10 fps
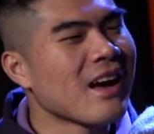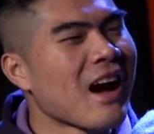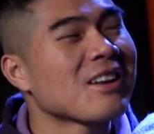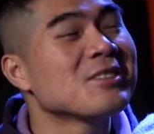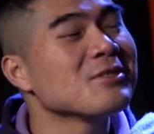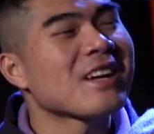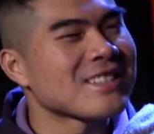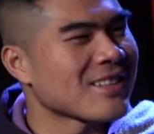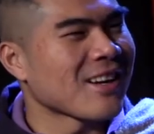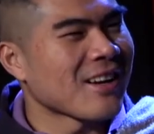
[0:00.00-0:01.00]
How did you get
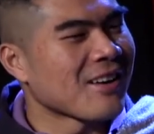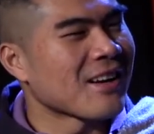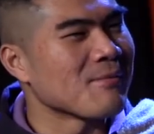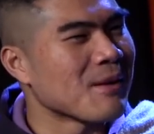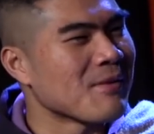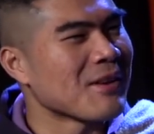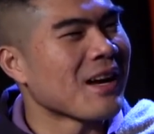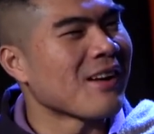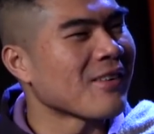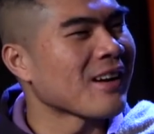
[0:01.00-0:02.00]
started on it? Maybe you
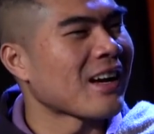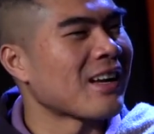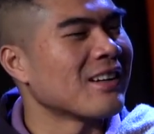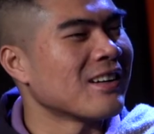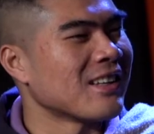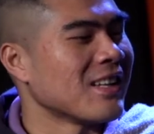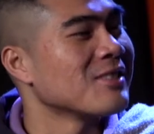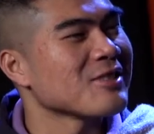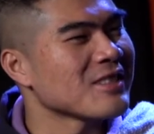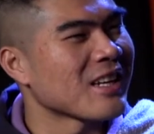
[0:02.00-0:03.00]
have a kind of an
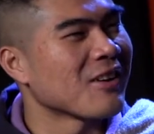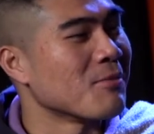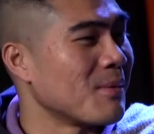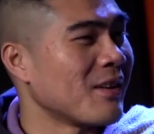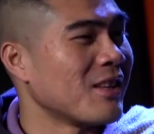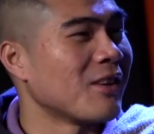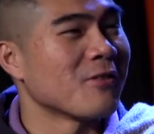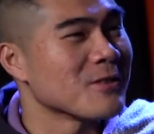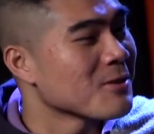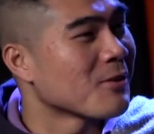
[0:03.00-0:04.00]
interesting or maybe a
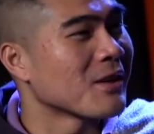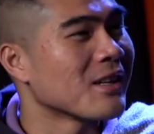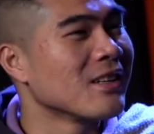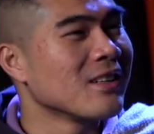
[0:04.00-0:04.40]
different story.